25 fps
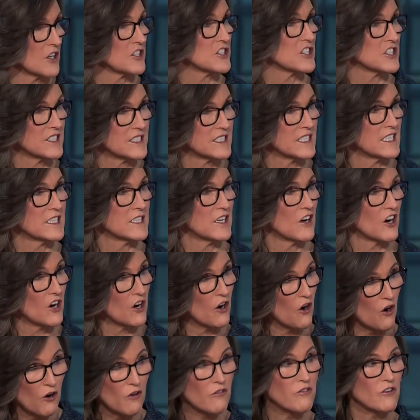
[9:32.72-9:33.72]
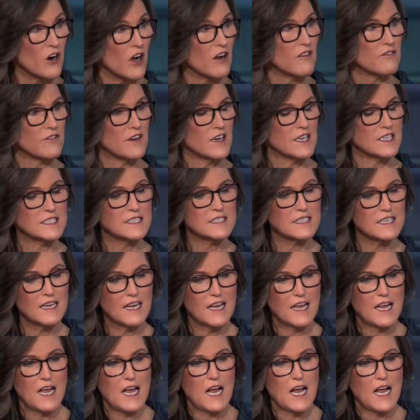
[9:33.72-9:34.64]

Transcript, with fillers: largest in our overall fund.